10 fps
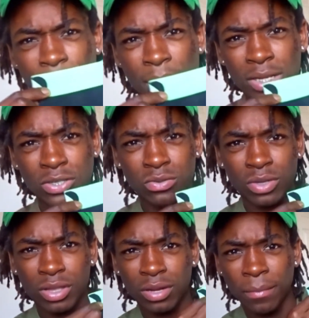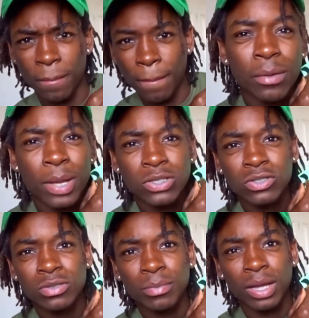matches with
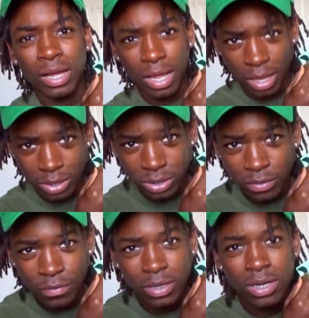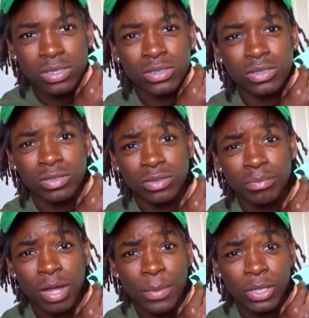my hat and stuff like that, so
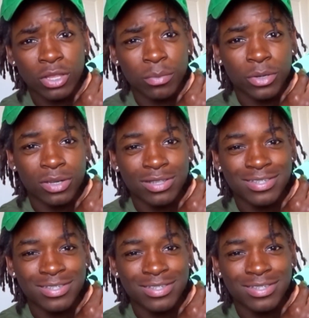probably a thumbnail.